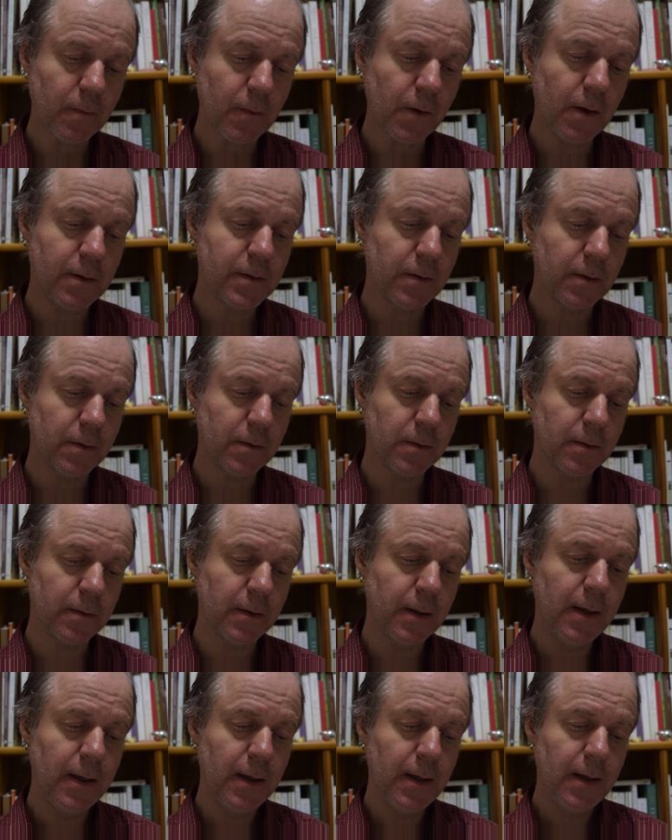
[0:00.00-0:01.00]
Salutin.
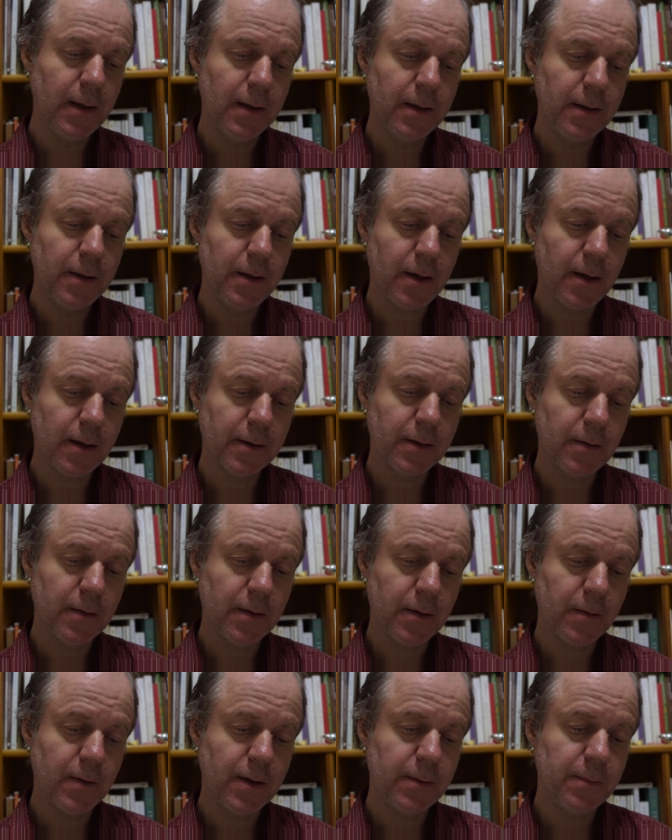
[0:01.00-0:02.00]
He argued
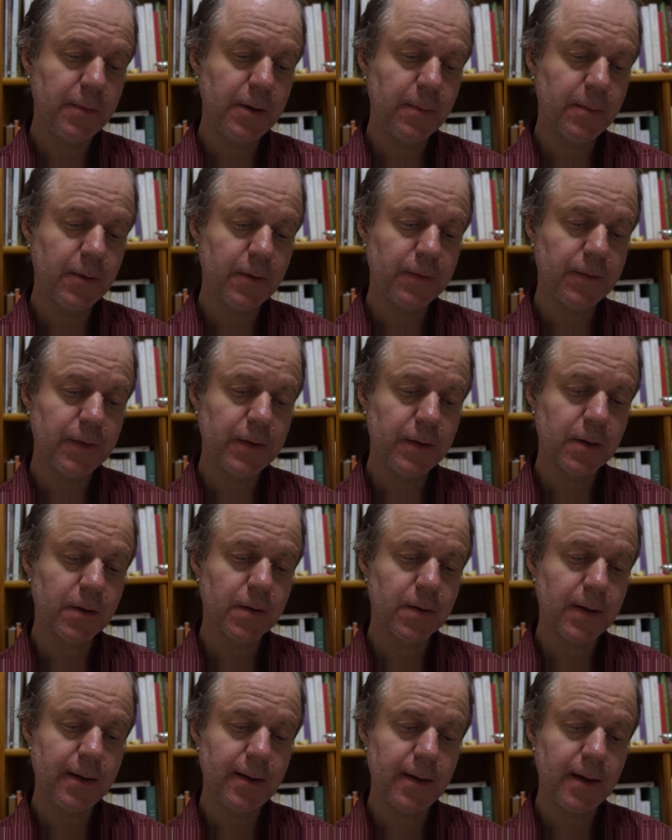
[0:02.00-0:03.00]
that when people feel
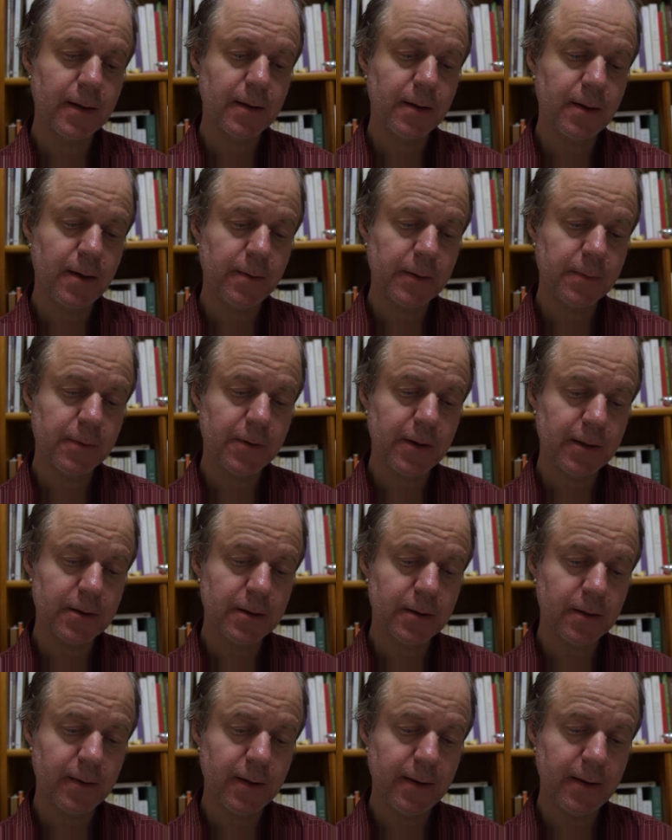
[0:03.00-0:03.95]
great economic pressure,